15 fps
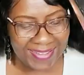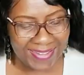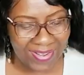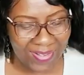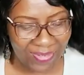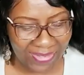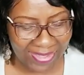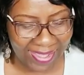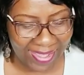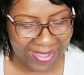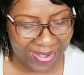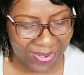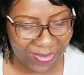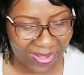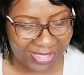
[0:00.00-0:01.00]
okay,
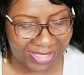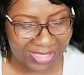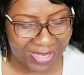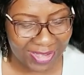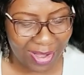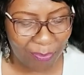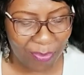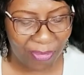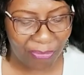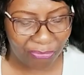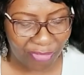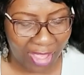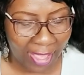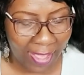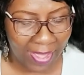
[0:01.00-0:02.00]
question number
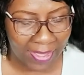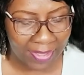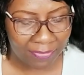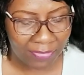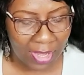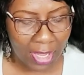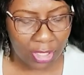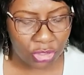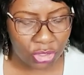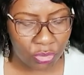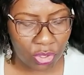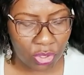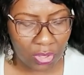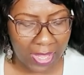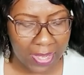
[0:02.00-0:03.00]
five. Do
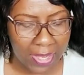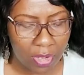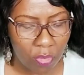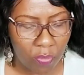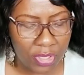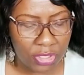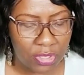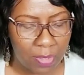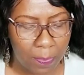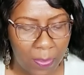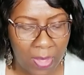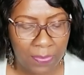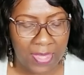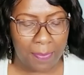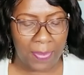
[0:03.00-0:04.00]
you like going to the
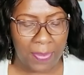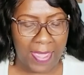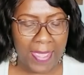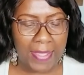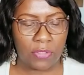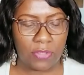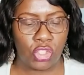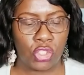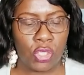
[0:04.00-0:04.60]
pumpkin patch?